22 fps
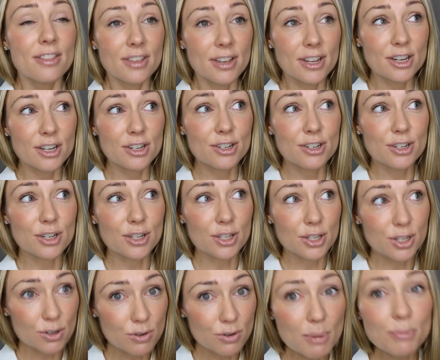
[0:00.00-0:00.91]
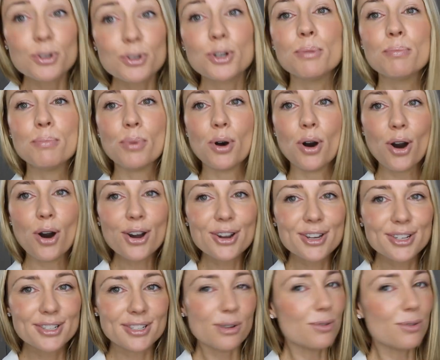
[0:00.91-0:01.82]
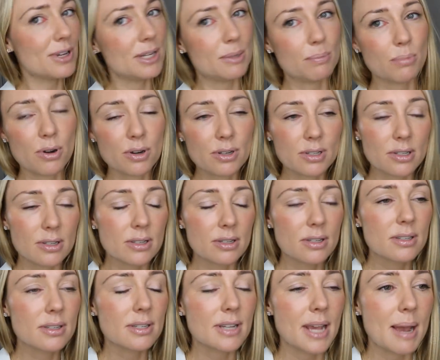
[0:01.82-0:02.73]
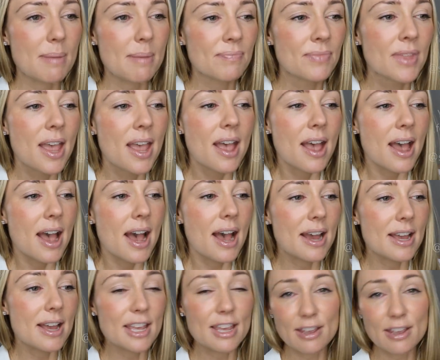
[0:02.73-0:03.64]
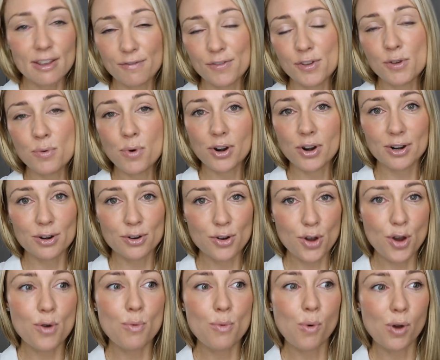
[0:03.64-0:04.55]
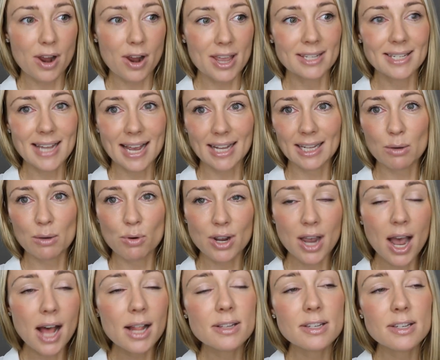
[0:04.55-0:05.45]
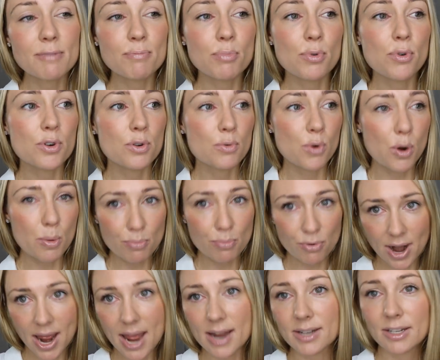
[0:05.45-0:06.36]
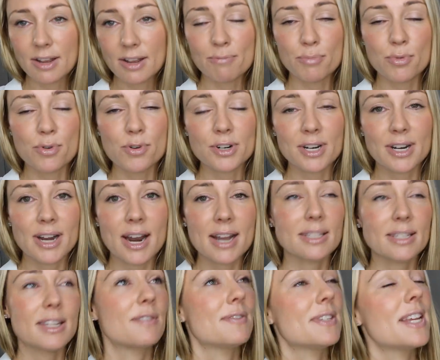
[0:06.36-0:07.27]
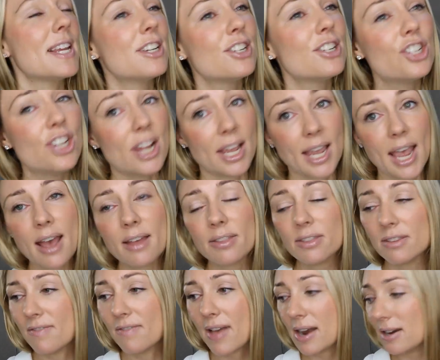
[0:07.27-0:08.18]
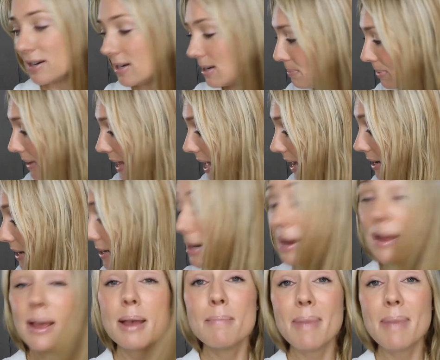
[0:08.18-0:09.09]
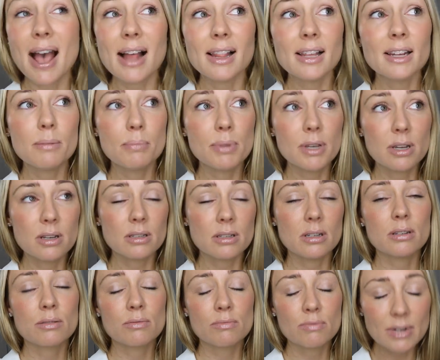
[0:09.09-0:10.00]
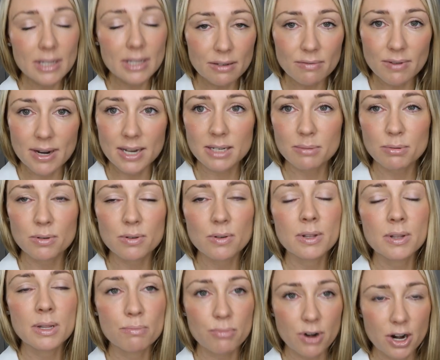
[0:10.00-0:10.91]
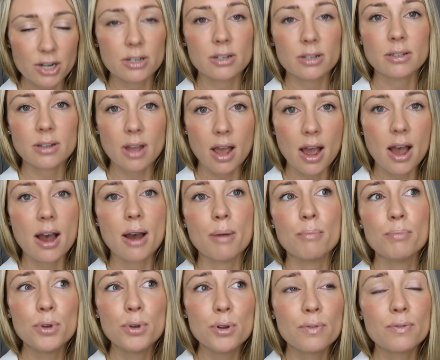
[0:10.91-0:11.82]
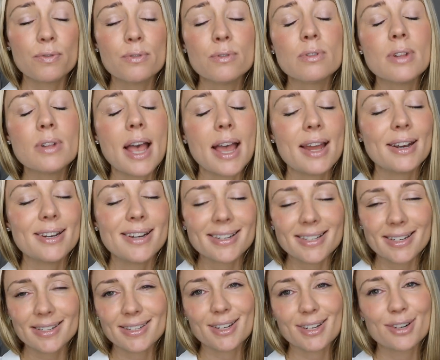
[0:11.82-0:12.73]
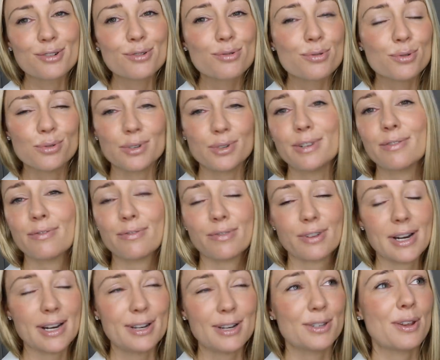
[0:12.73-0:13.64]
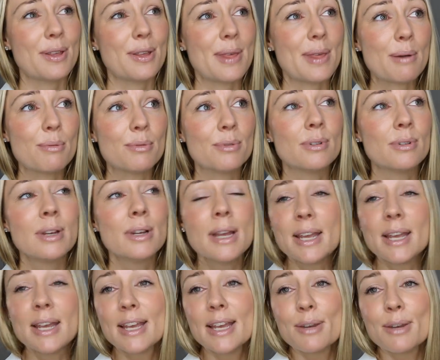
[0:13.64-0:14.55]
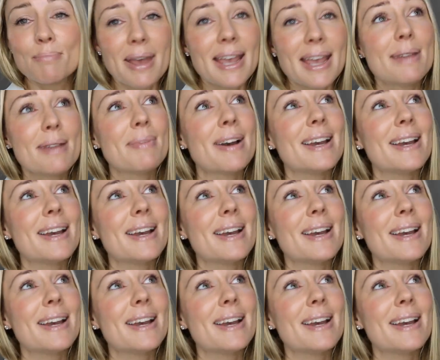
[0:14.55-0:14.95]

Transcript: the description box, all these boxes, if you want to know exactly what colors I bought or what brands I bought. And as I've said, check out the Vanity Planet palette because it's really reasonable and the brushes are beautiful and, as I said, cruelty free, so that will make